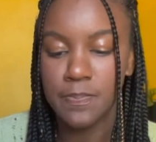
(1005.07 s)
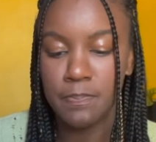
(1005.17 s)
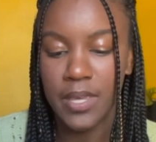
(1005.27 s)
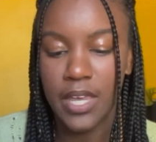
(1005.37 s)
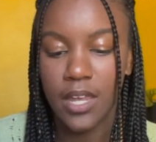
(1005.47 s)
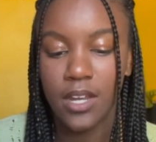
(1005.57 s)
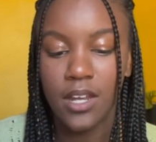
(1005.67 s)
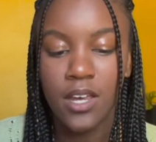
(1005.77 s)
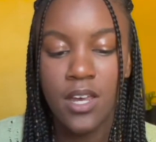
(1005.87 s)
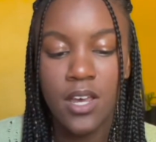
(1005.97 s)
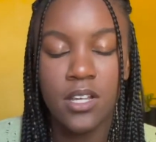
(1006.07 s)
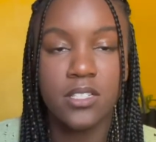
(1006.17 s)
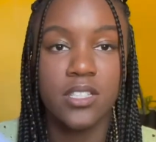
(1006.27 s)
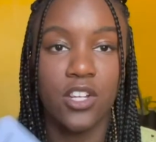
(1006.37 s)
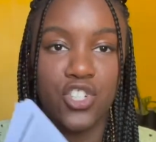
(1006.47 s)
mean,
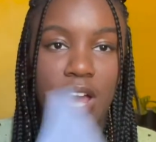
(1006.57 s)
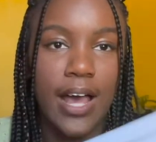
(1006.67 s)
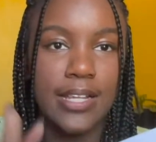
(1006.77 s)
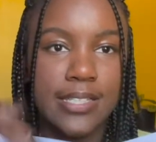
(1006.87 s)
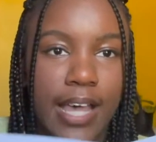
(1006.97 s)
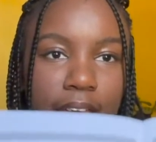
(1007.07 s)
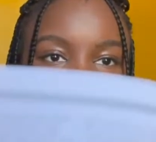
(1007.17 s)
such as, like,